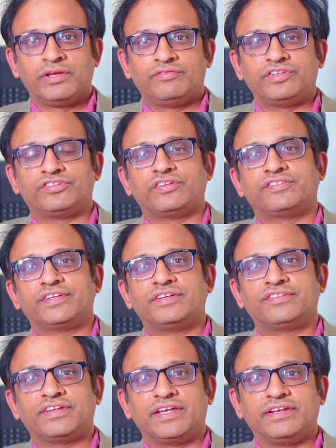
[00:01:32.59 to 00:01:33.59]
which
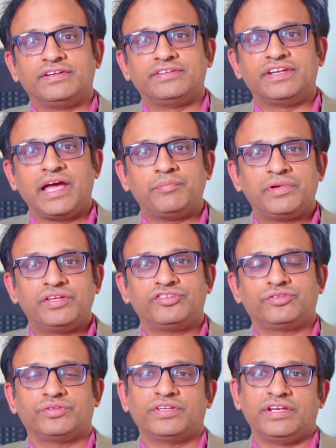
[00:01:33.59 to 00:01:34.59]
results in
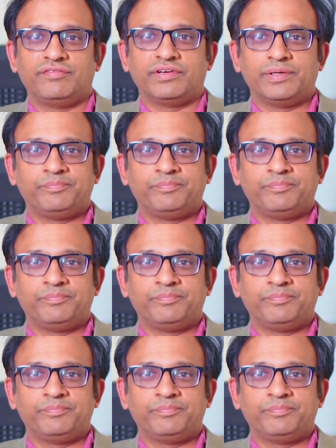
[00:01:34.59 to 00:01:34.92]
damage to the liver.